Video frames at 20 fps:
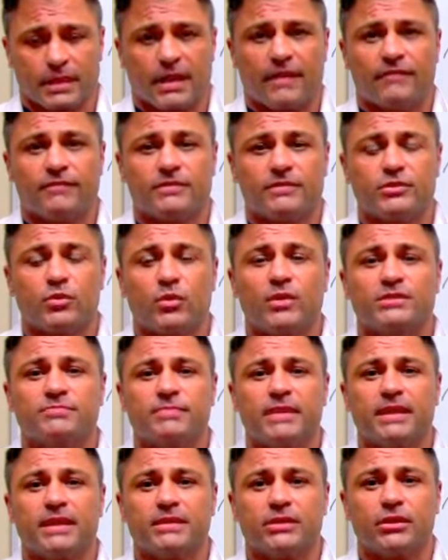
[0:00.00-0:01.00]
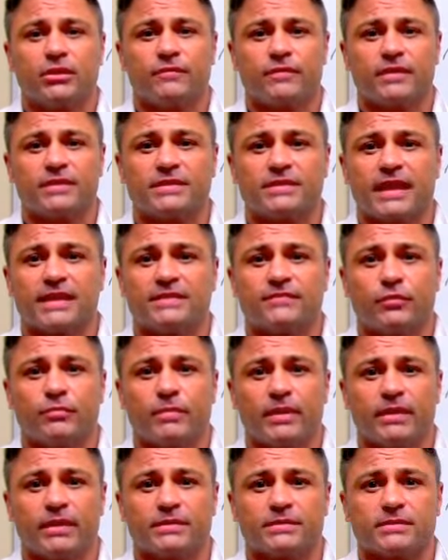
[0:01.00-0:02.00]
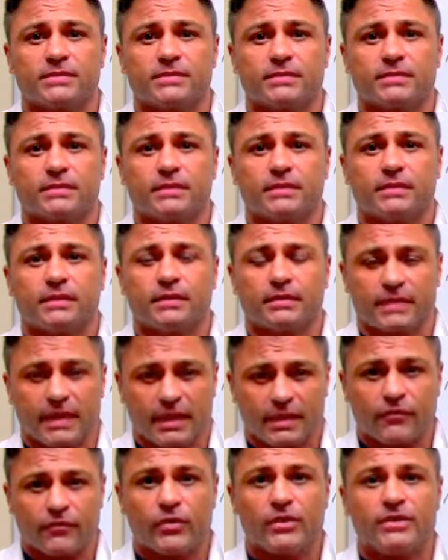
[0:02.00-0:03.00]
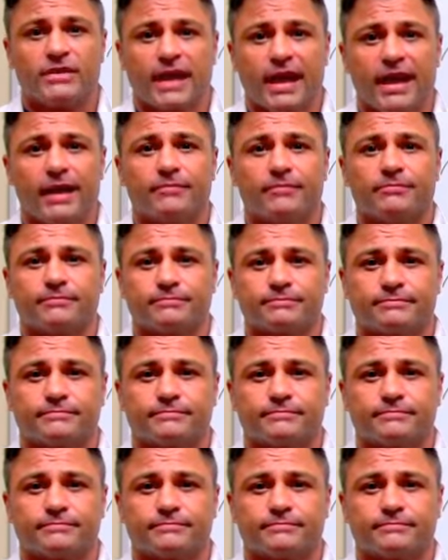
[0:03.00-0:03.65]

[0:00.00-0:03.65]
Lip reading: I've enjoyed speaking to you for these last few minutes. Thank you for your time.